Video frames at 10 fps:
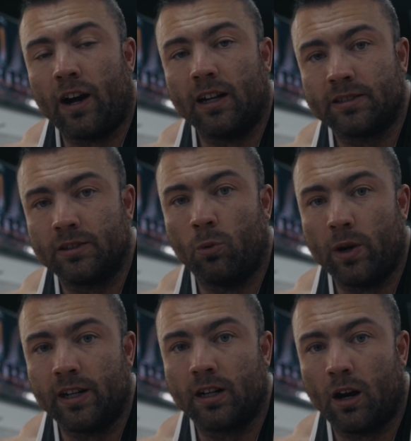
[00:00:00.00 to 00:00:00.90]
us to
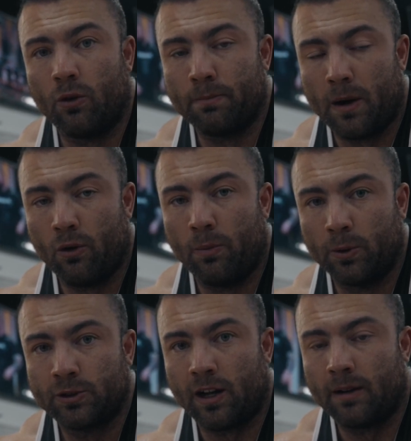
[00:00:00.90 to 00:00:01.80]
win gold
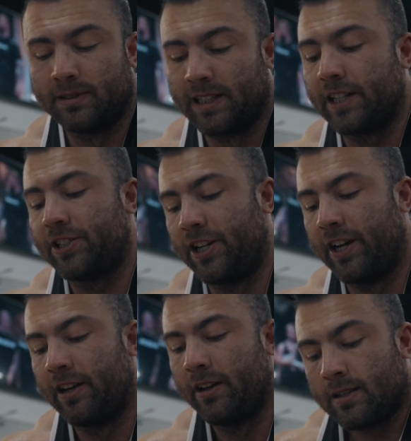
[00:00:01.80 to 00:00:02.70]
multiple times next year.